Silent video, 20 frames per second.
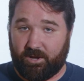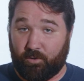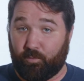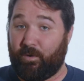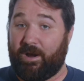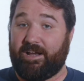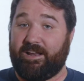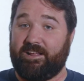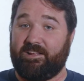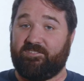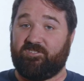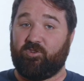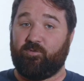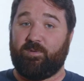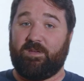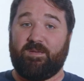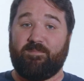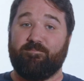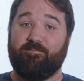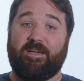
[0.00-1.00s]
Ready to
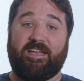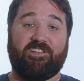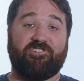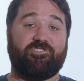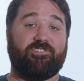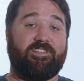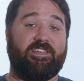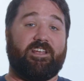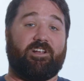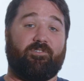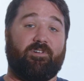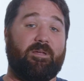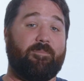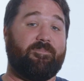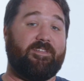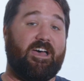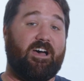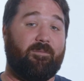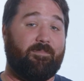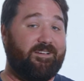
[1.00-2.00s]
be majorly
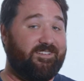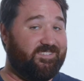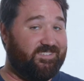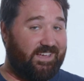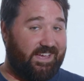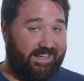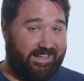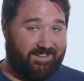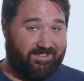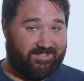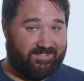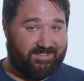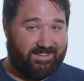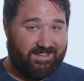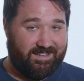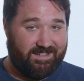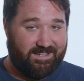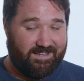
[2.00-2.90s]
creeped out by science?